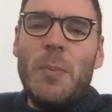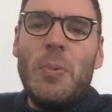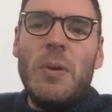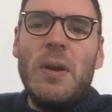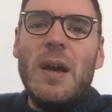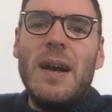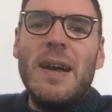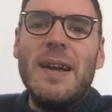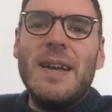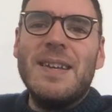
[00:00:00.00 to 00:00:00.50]

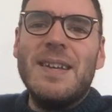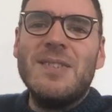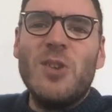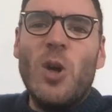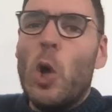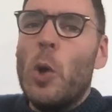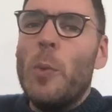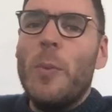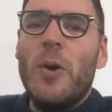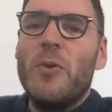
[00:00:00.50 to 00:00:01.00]
API is
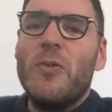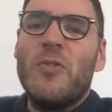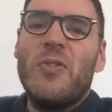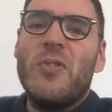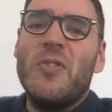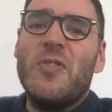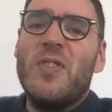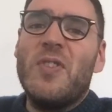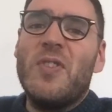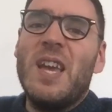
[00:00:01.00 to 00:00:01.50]

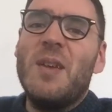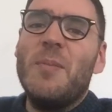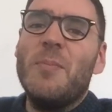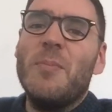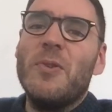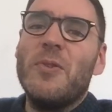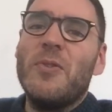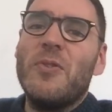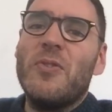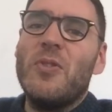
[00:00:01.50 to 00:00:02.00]
almost the
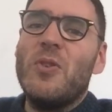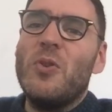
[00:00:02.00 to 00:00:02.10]
same as